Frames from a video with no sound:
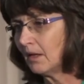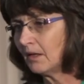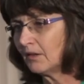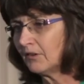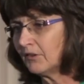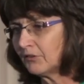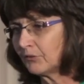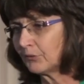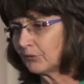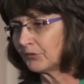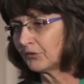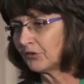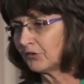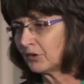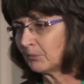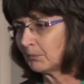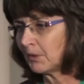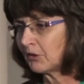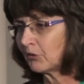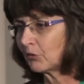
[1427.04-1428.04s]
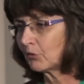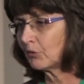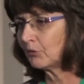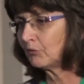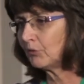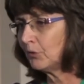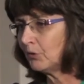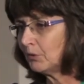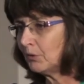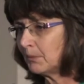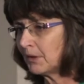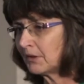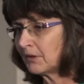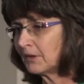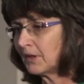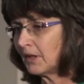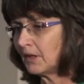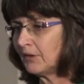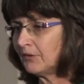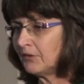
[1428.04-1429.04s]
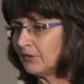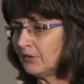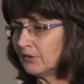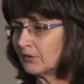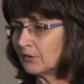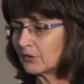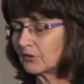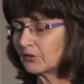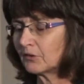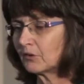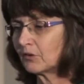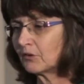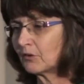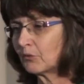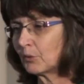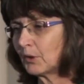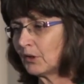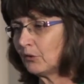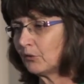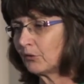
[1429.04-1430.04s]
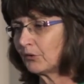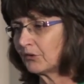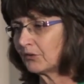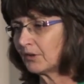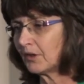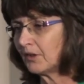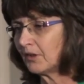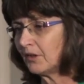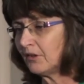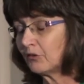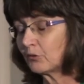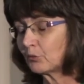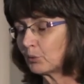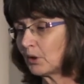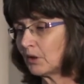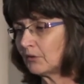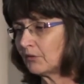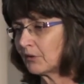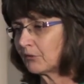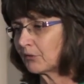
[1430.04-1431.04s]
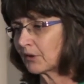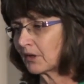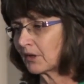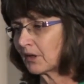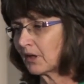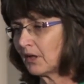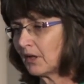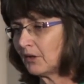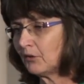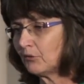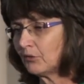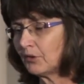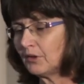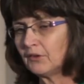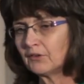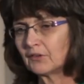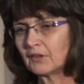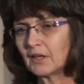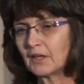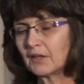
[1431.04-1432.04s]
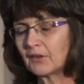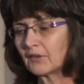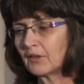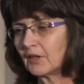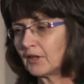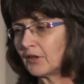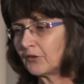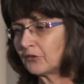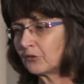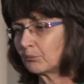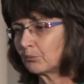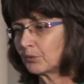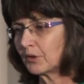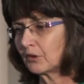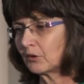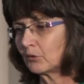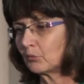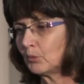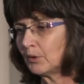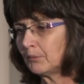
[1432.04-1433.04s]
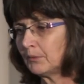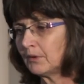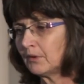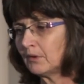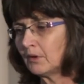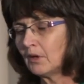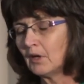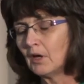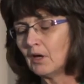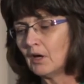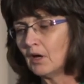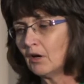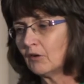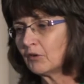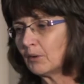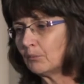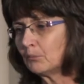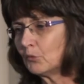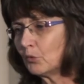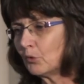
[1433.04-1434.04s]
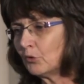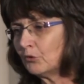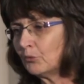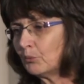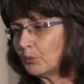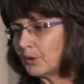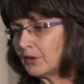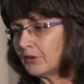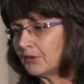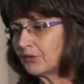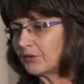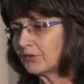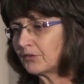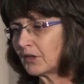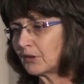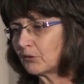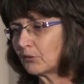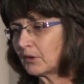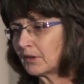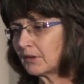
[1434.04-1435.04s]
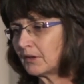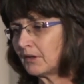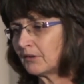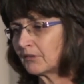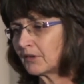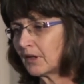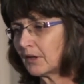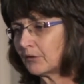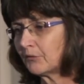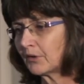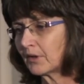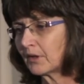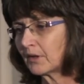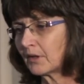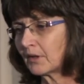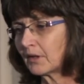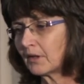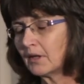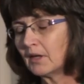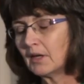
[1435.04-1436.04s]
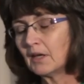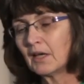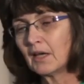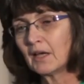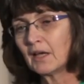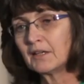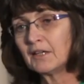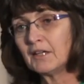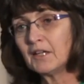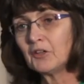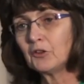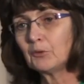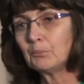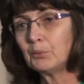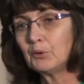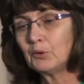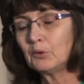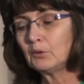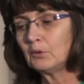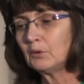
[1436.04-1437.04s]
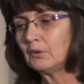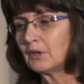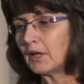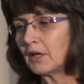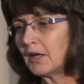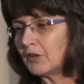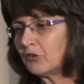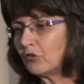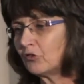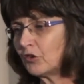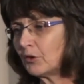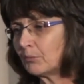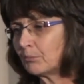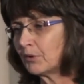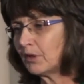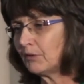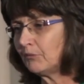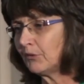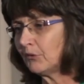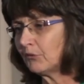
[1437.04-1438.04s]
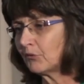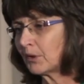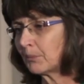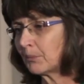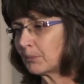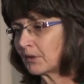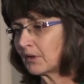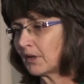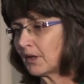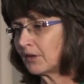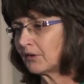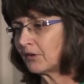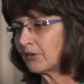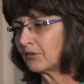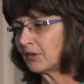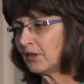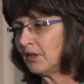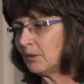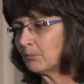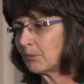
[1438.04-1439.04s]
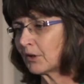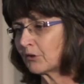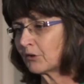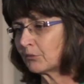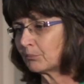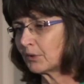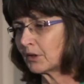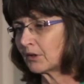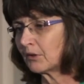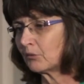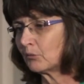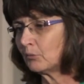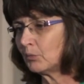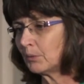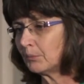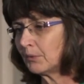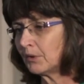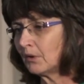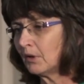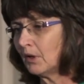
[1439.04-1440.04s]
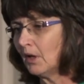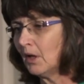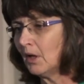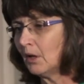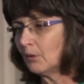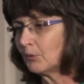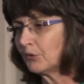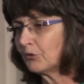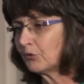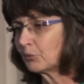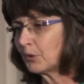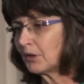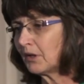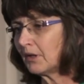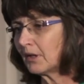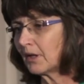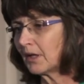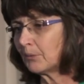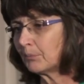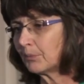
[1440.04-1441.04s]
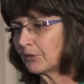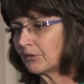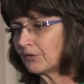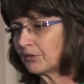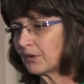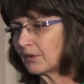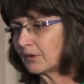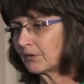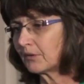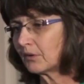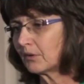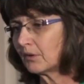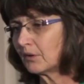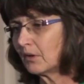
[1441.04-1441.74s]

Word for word: This systematic review and meta-analysis looked at 22 studies, 12 African countries, and 8,000 pregnant women from North, West, Central, and East Africa. And here the pooled IgG prevalence for hepatitis E amongst pregnant women was 29%.